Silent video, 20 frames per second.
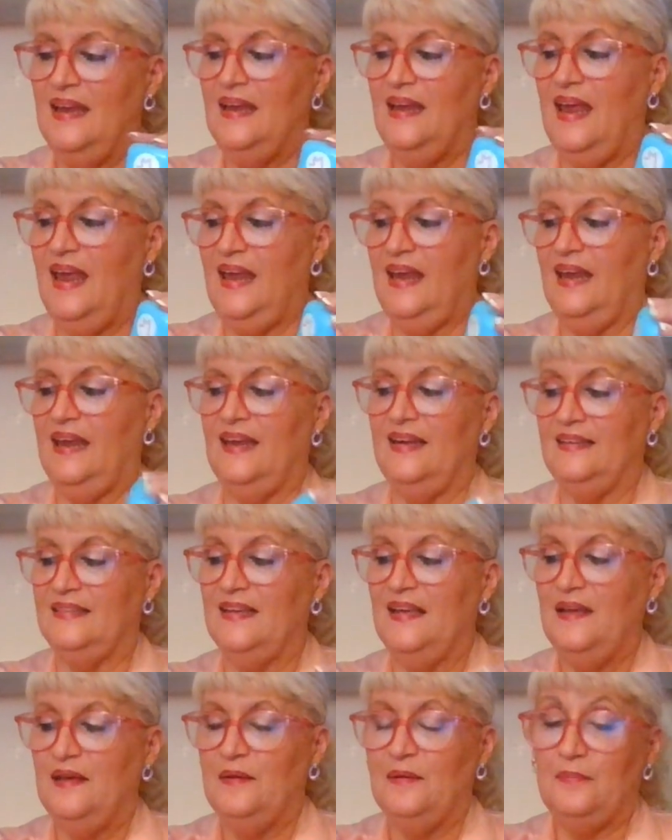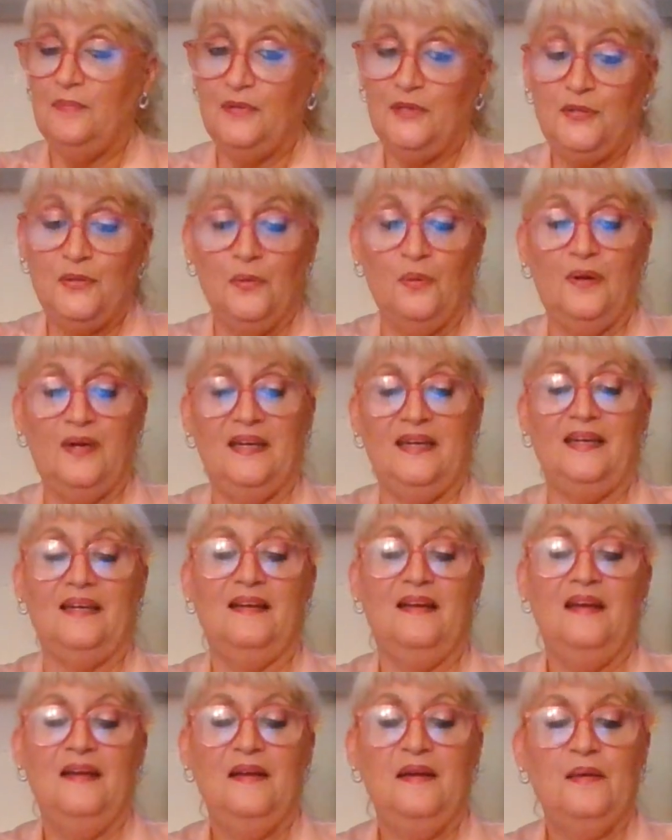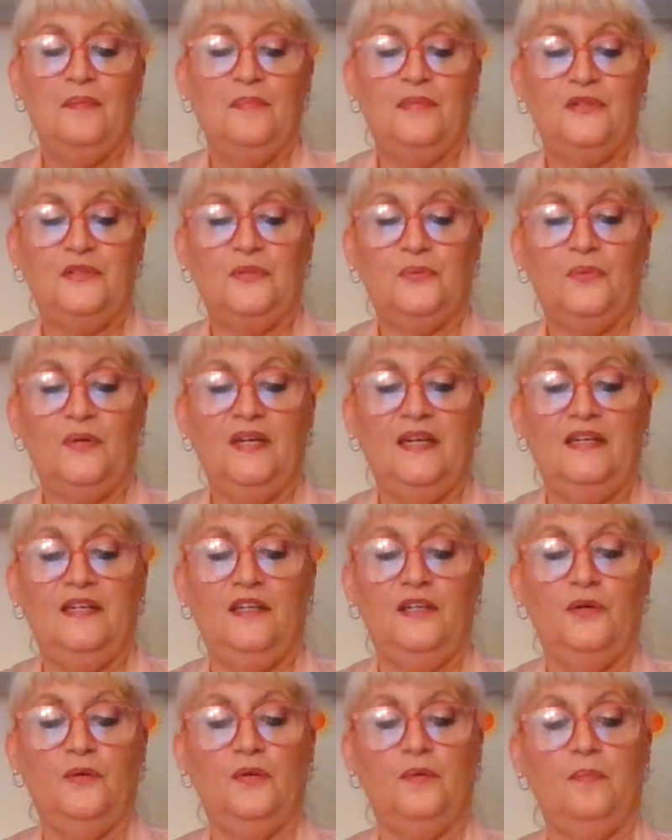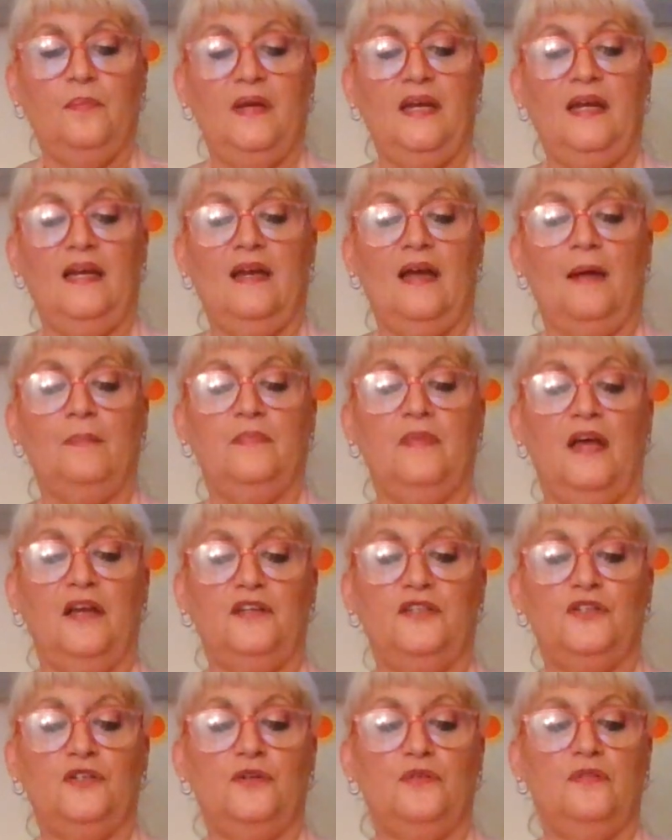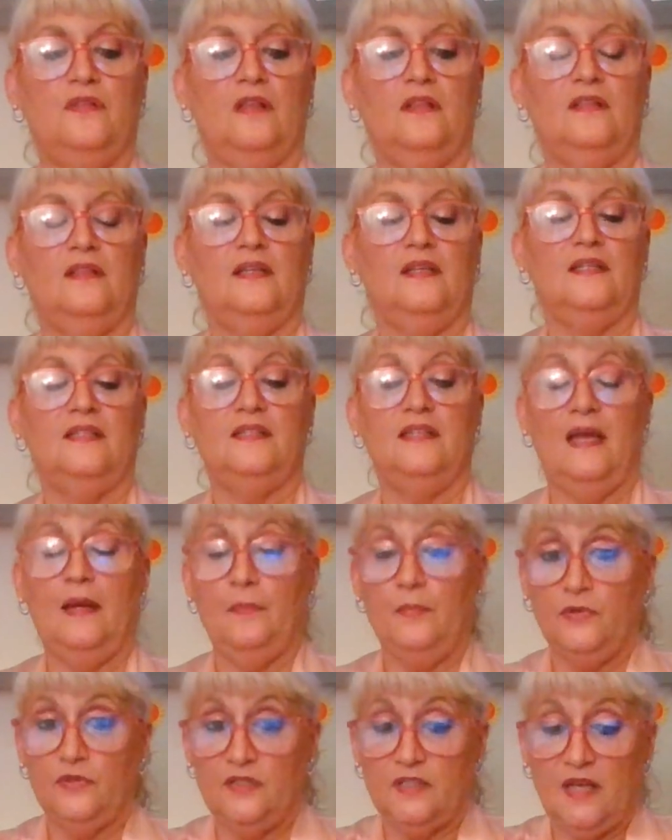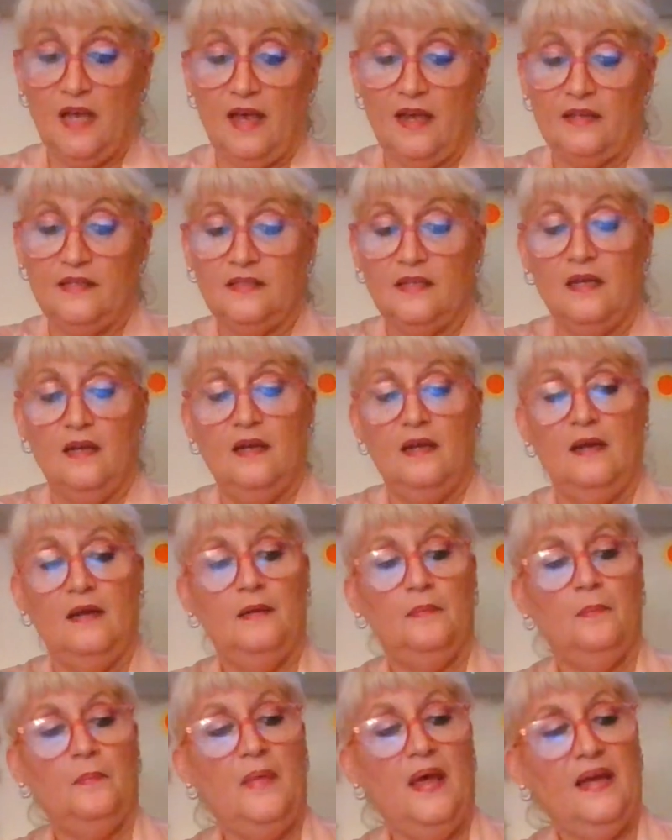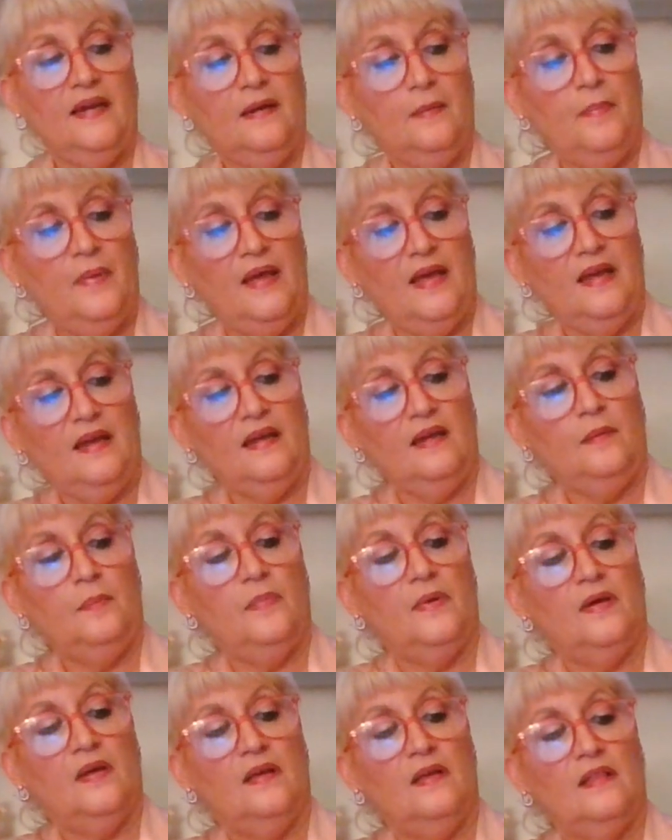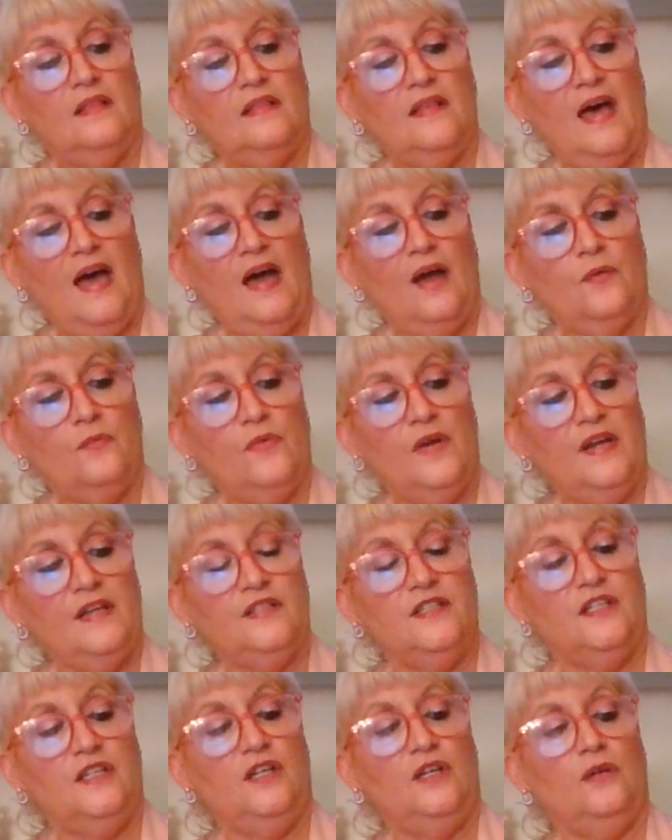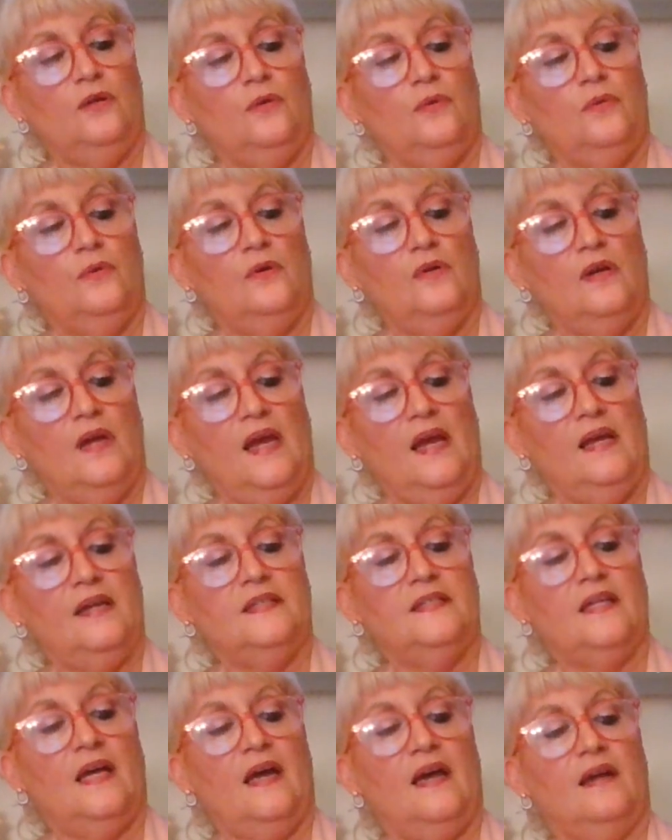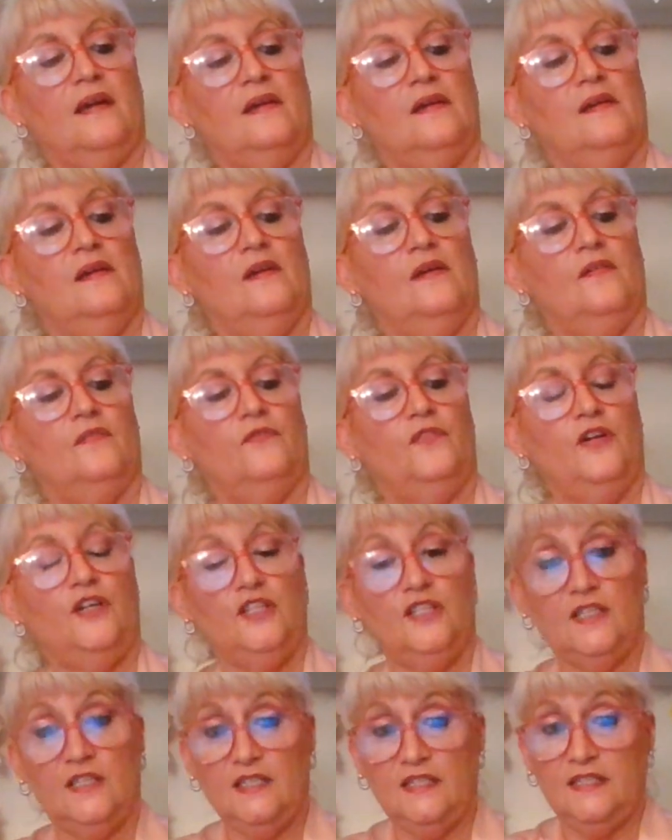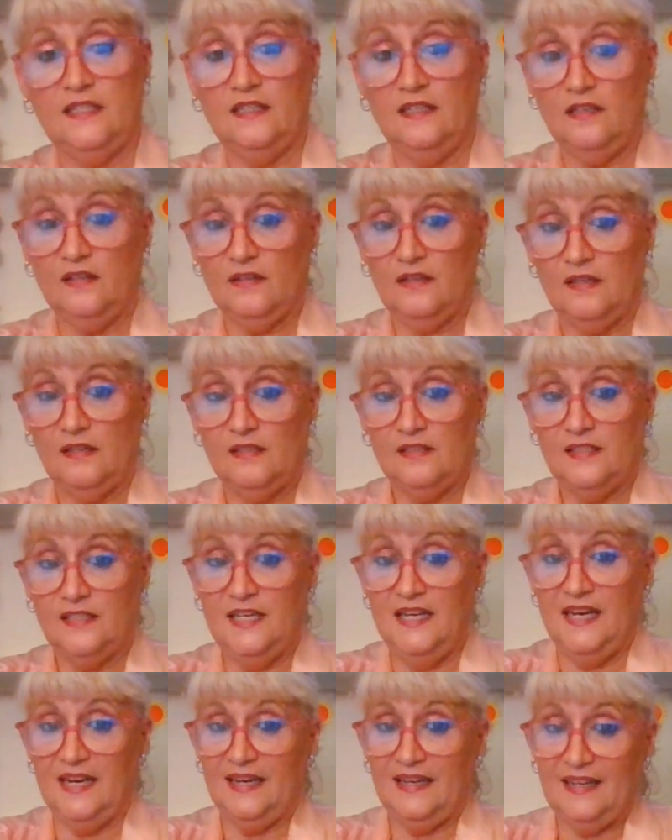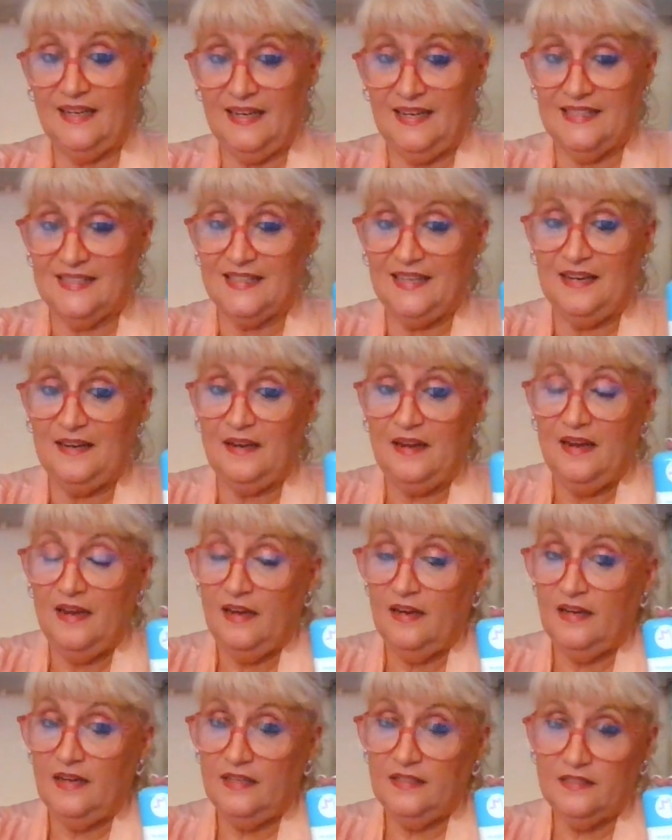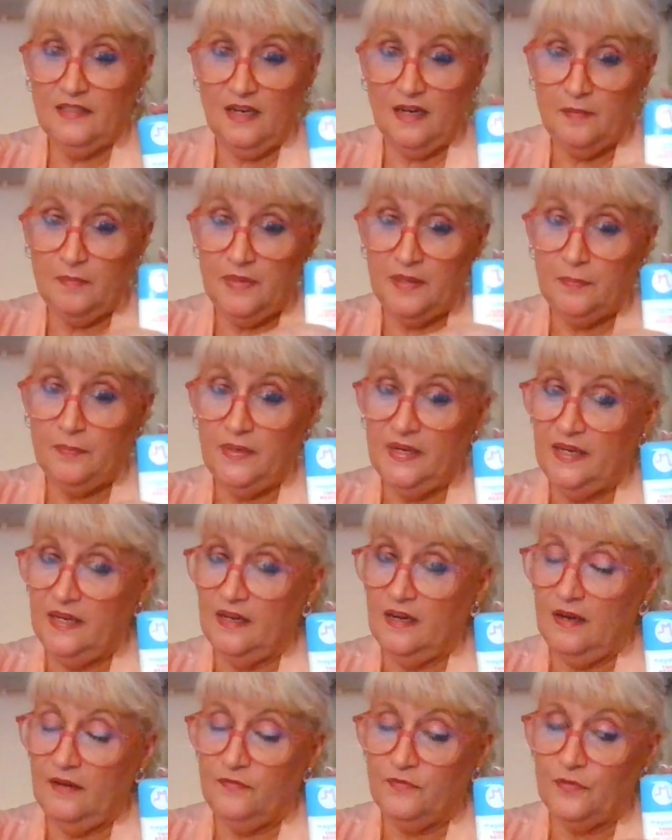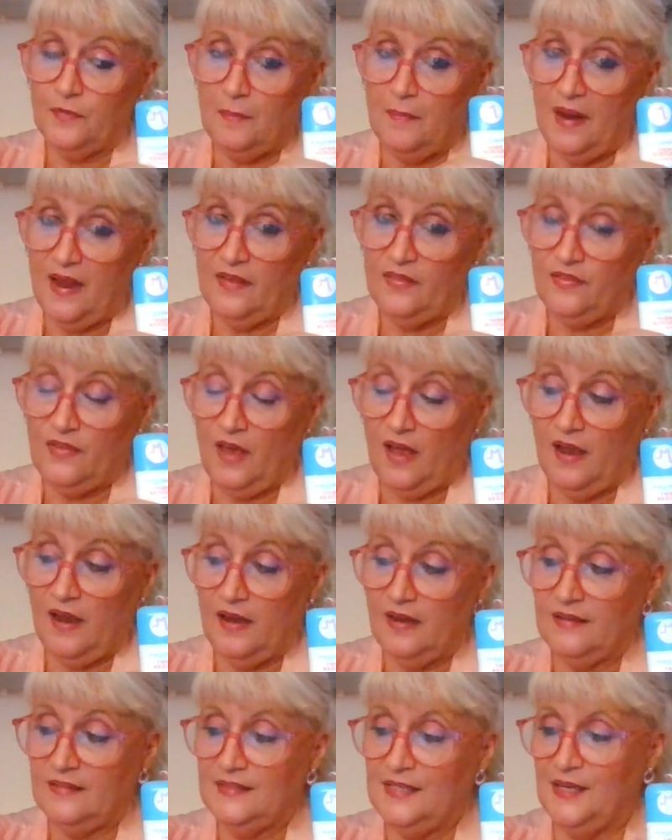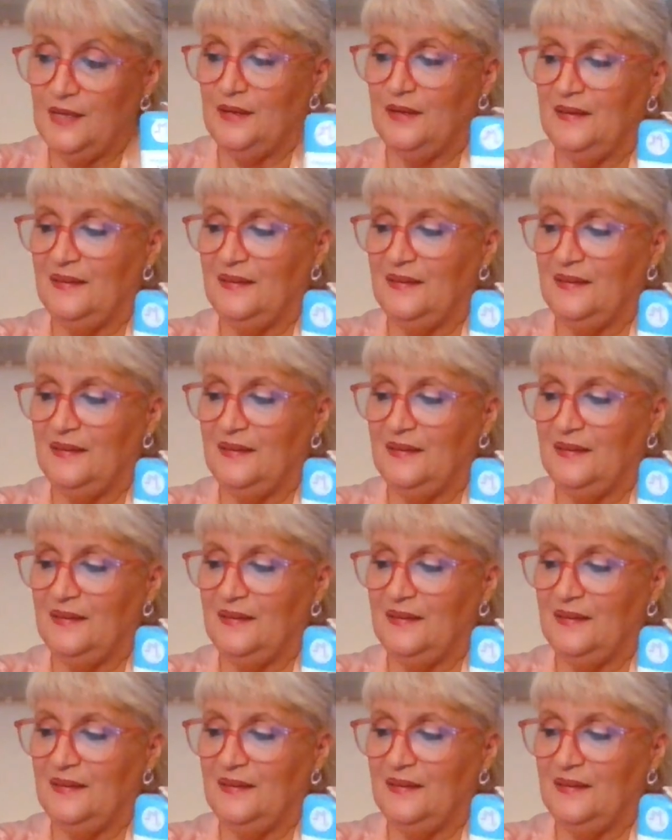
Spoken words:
And between you and me, I'm not sure that this sample size Mega Babe Thigh Rescue Anti-Friction Stick is gonna be big enough for my thighs.